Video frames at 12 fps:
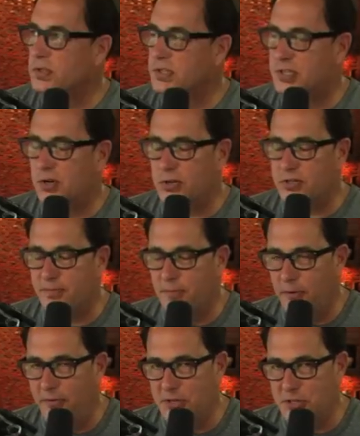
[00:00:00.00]
was a series of
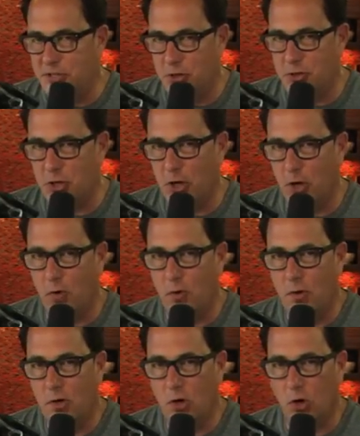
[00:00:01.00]
movies years ago
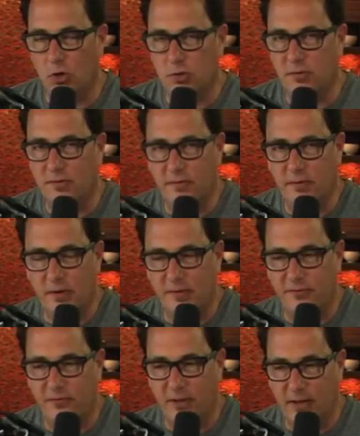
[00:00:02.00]
called uh,
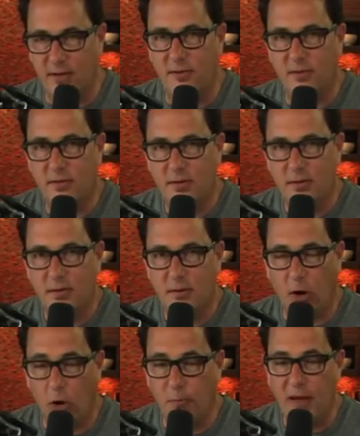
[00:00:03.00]
Flint.
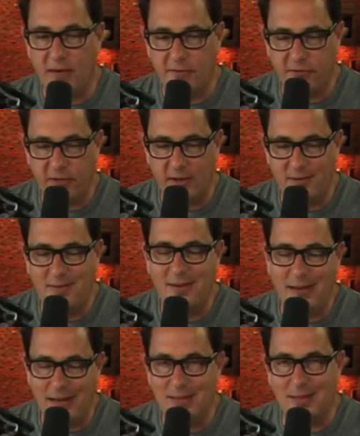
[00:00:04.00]
Our Man Flint,
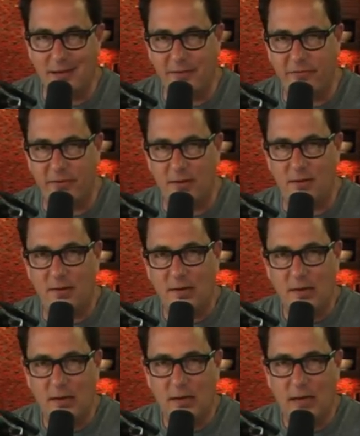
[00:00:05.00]
in like Flint.
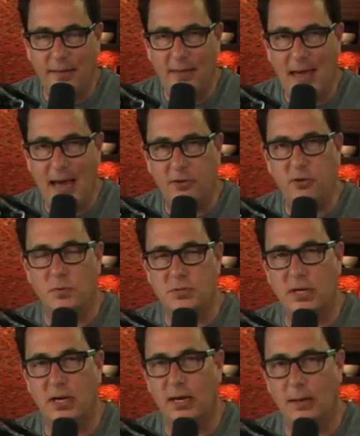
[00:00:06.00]
Mm-hmm. And the actor
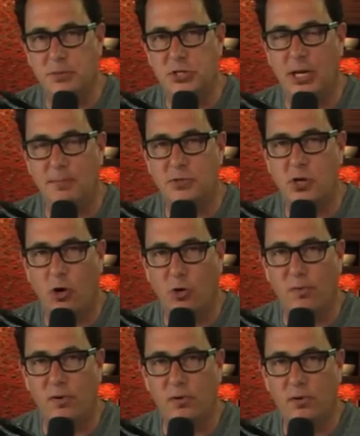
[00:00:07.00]
was a guy named James
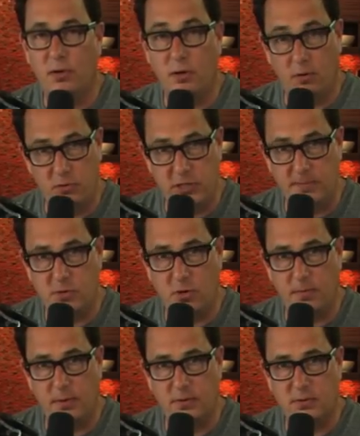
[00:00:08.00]
Coburn. You know who James
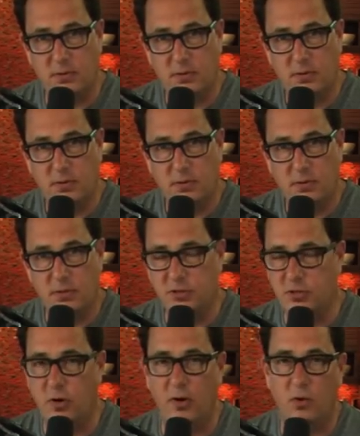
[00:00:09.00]
Coburn is?
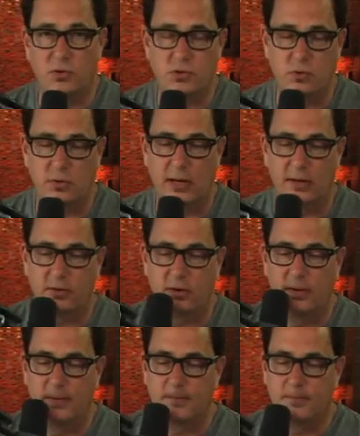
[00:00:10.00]
He's mm-hmm. a great old school
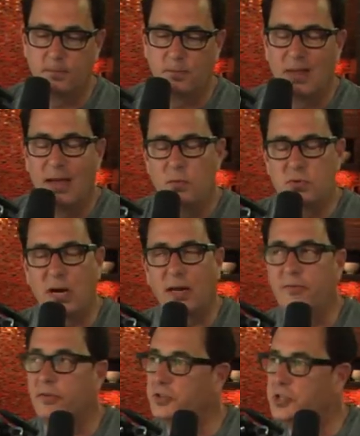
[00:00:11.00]
actor. It was
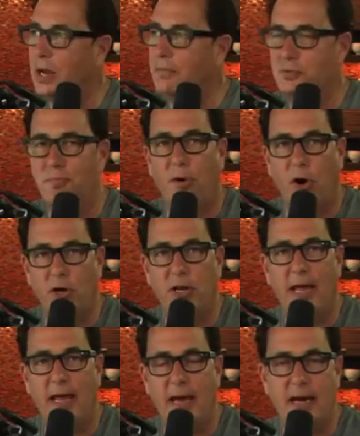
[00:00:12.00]
kind of a James
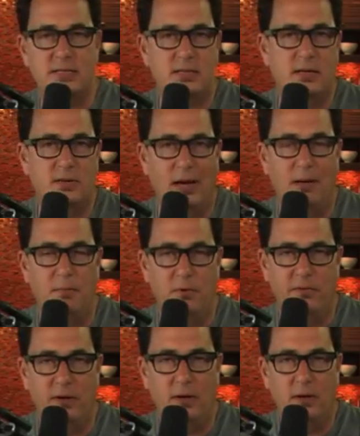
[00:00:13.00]
Bond-esque type
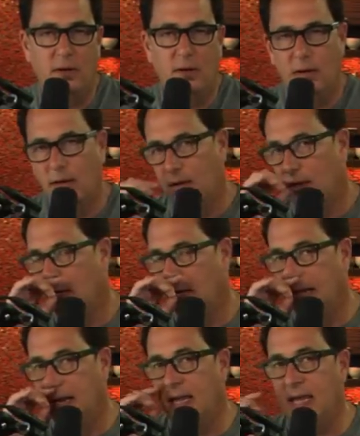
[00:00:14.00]
movie.
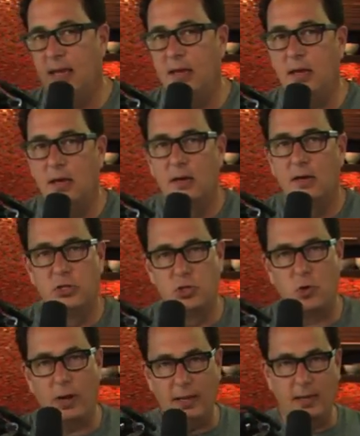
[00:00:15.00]
And he
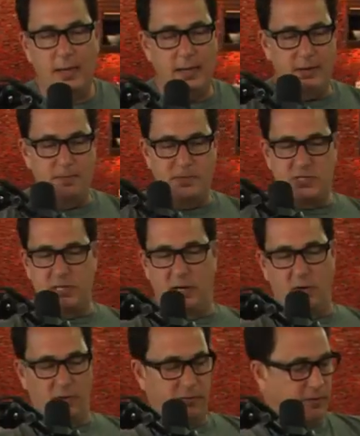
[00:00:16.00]
trained
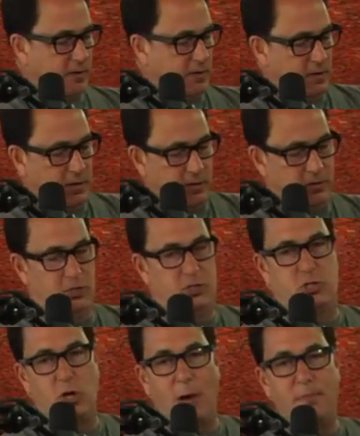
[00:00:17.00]
himself to
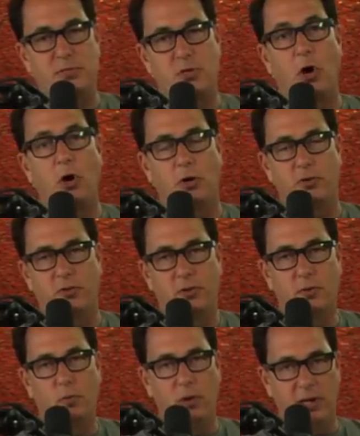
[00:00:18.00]
stop his heart
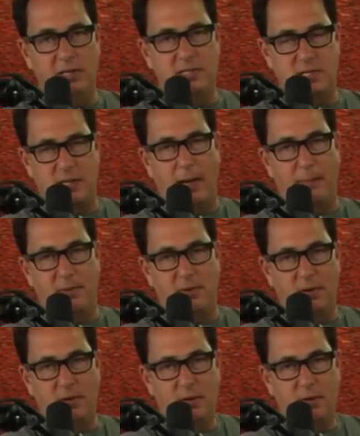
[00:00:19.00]
when he slept.